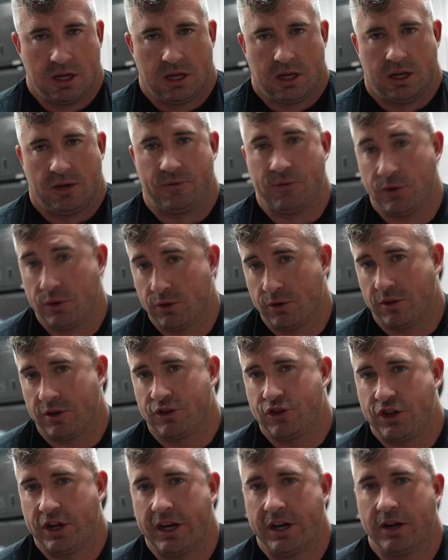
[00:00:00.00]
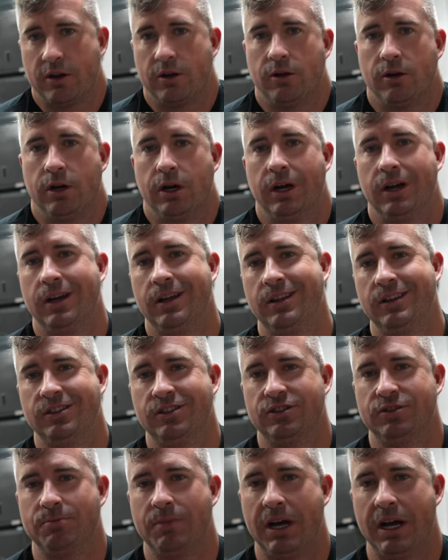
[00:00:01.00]
If you're new to the channel, this
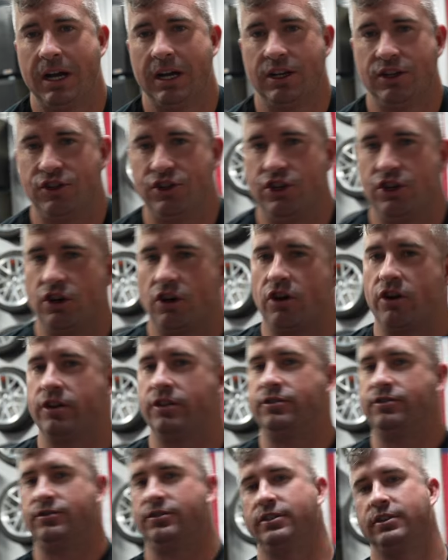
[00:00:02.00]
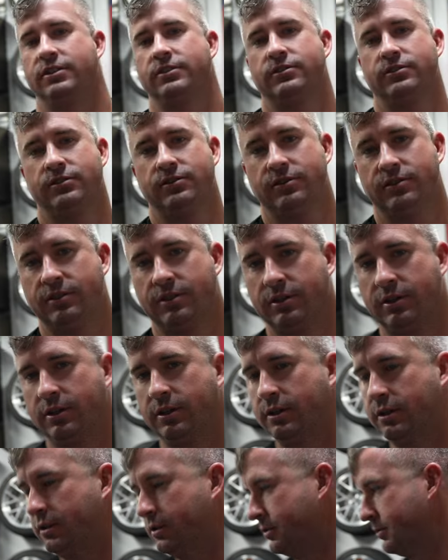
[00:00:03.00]
is my GR86
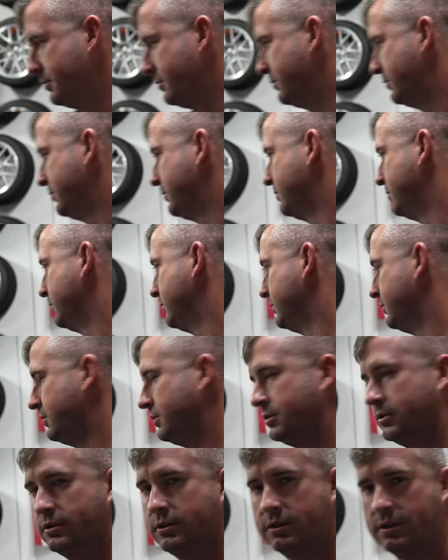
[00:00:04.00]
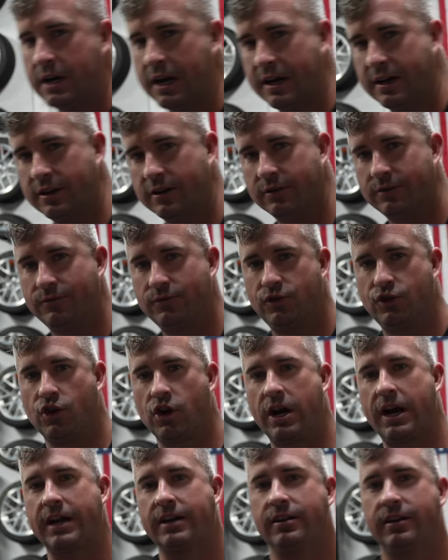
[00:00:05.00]
kind of
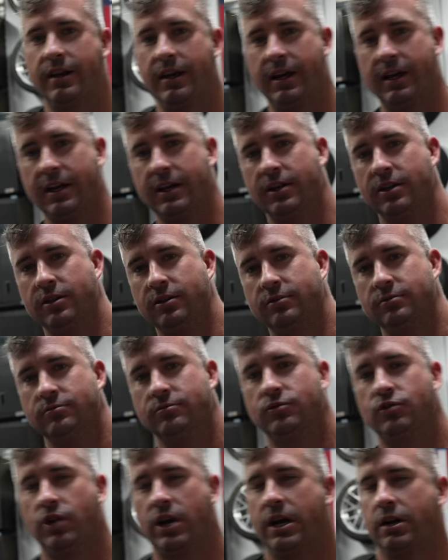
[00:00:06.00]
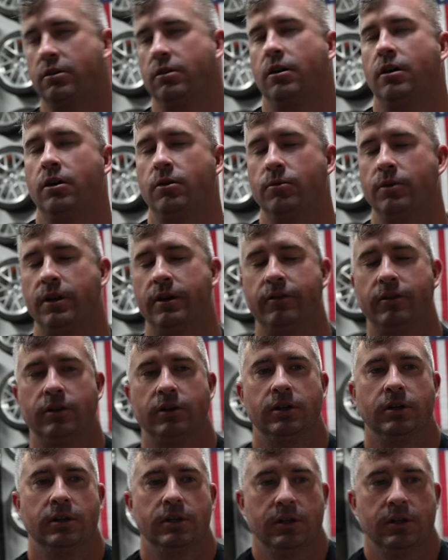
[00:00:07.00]
track car, whatever.